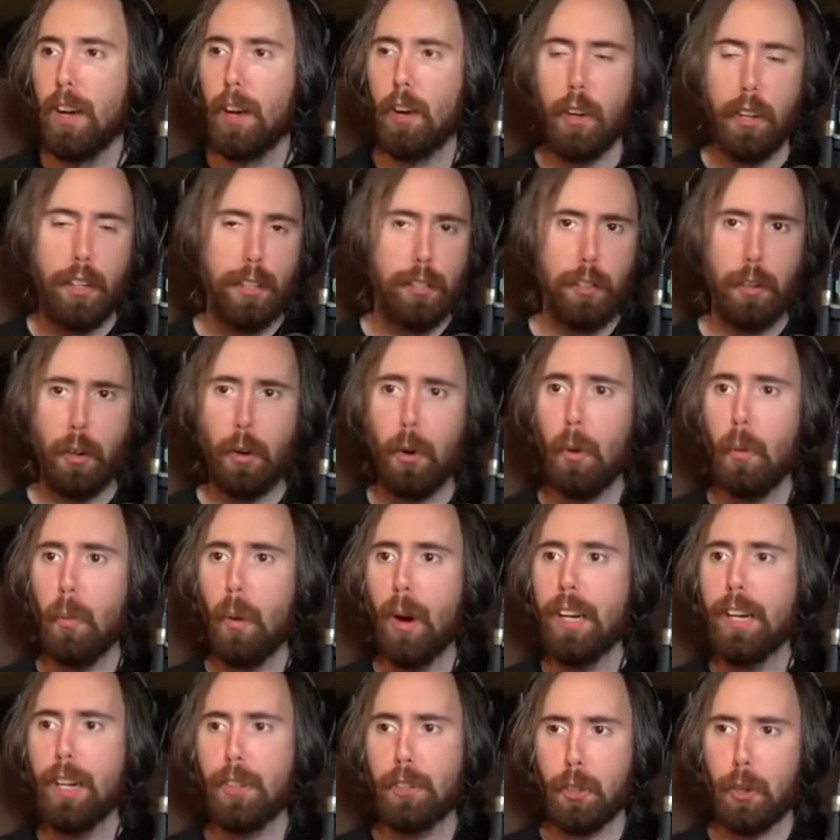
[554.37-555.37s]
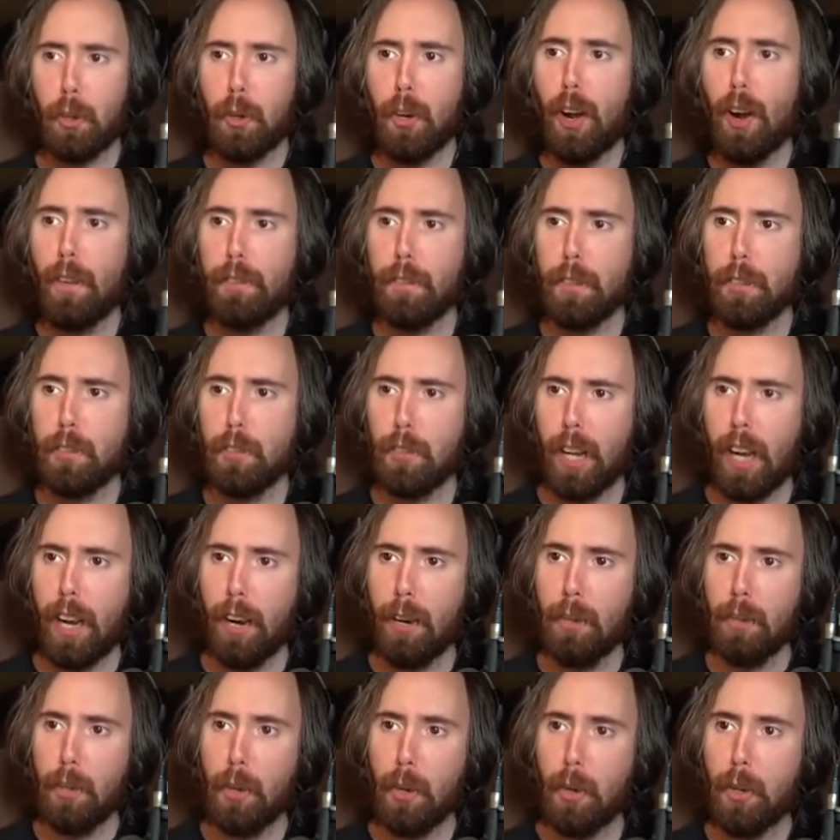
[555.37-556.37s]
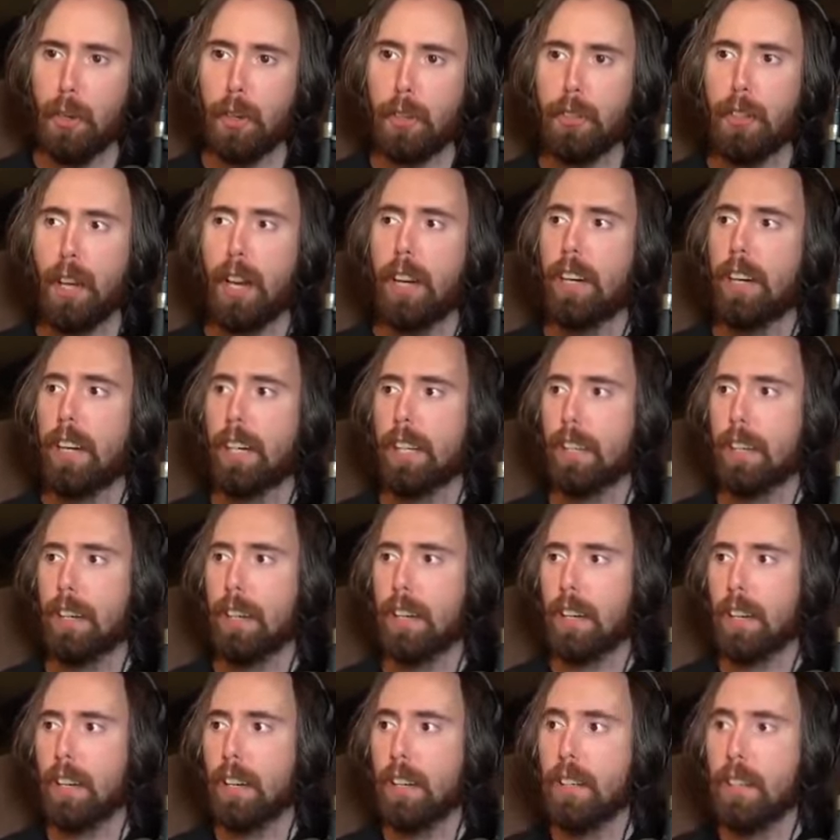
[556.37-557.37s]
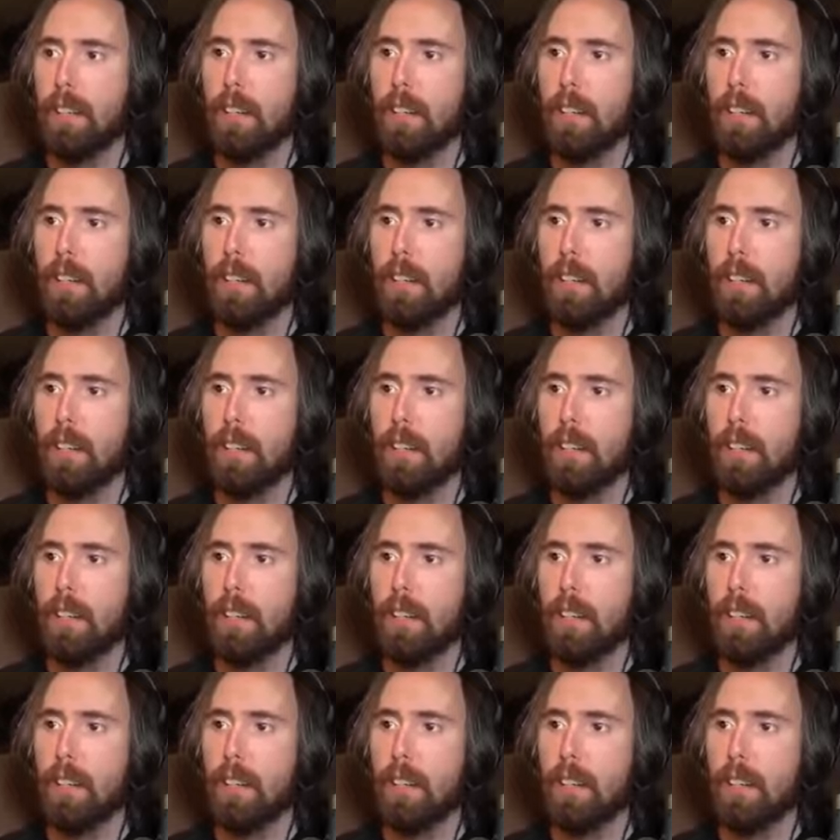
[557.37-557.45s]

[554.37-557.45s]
Is there a way to turn off the sound, or is that like a?